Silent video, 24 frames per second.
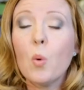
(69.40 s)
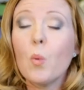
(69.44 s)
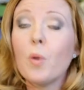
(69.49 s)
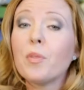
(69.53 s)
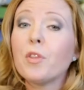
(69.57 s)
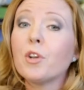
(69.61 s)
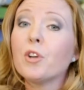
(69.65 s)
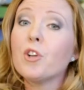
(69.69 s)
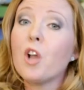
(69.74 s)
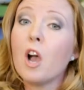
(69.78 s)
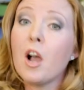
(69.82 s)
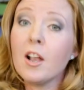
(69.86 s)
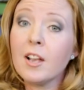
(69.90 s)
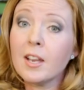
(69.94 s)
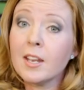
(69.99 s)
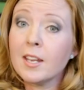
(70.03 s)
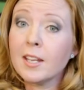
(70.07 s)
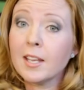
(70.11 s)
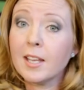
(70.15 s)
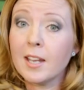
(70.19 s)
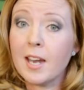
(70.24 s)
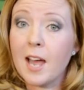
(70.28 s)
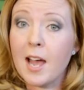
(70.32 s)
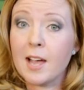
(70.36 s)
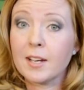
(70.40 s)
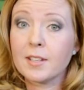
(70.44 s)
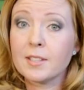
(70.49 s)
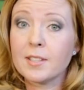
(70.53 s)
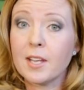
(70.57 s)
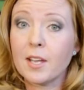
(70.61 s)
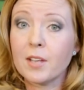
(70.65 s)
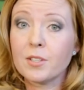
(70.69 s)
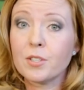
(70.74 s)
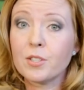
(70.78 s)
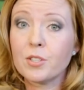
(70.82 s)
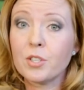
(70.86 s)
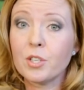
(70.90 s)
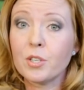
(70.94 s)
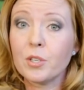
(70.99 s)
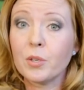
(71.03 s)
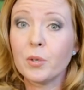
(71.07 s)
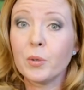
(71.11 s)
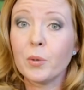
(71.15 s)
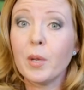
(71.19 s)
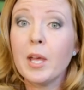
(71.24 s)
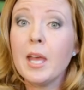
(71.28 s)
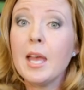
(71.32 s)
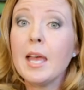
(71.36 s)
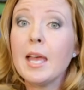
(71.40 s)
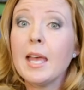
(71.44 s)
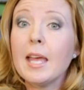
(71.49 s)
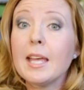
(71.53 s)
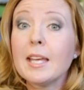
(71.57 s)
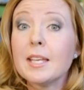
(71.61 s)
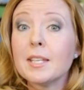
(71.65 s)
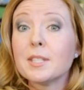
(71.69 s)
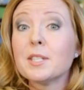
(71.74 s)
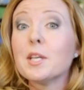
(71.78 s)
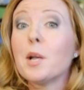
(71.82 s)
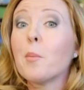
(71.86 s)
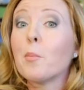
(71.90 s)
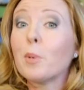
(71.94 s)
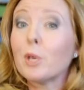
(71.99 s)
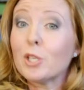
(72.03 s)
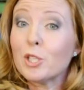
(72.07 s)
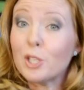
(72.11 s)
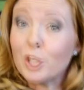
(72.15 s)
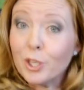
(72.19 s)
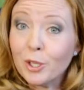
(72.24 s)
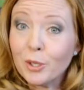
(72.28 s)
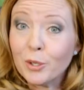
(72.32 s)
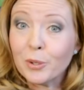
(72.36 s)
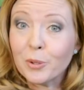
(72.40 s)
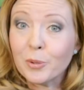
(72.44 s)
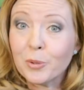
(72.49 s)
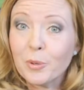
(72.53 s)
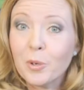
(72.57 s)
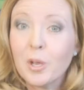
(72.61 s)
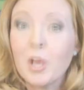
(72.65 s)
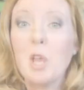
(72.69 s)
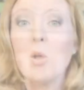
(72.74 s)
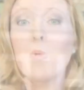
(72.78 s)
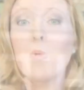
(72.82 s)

What they're not going to get access to is number two,